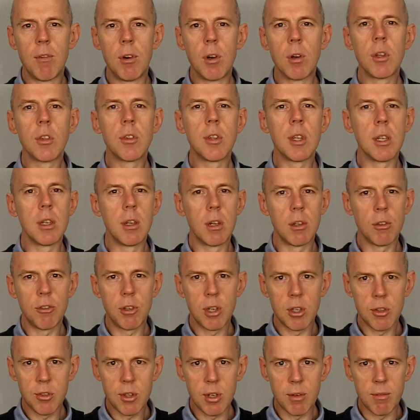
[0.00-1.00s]
focusing not
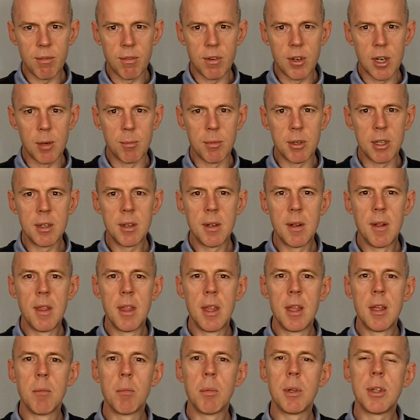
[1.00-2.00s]
just on pharma,
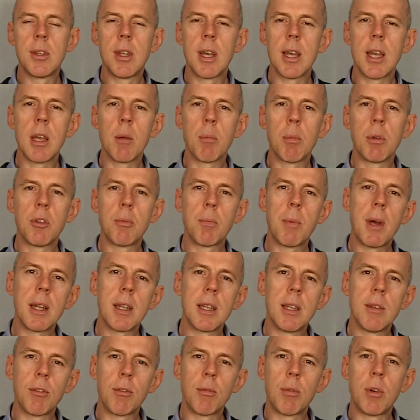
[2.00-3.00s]
but taking
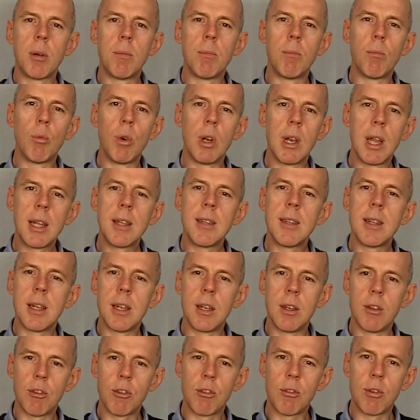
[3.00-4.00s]
perspectives from
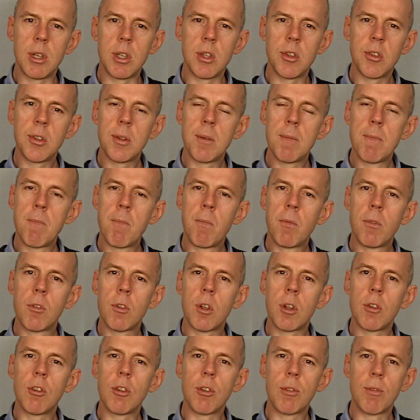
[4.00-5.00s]
related industries,
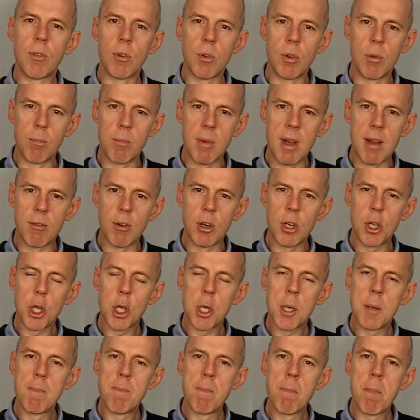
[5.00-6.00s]
such as food and
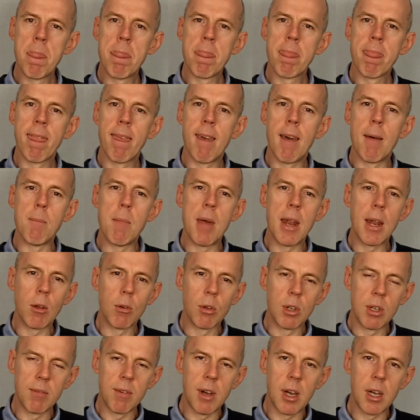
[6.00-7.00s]
beverage,
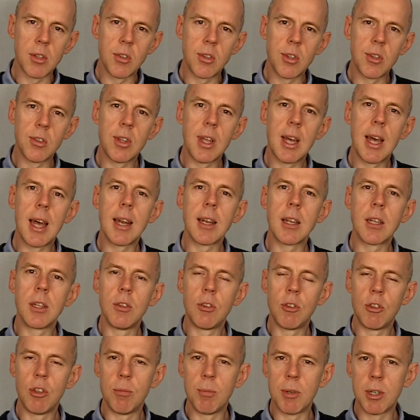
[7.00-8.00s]
medical devices and
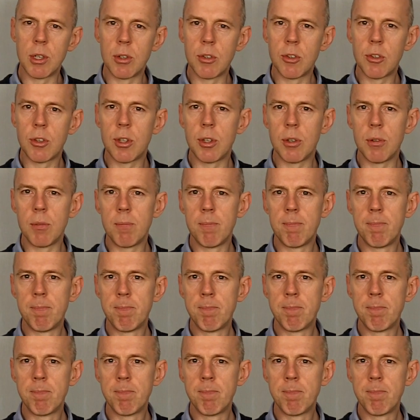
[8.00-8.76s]
consumer goods too.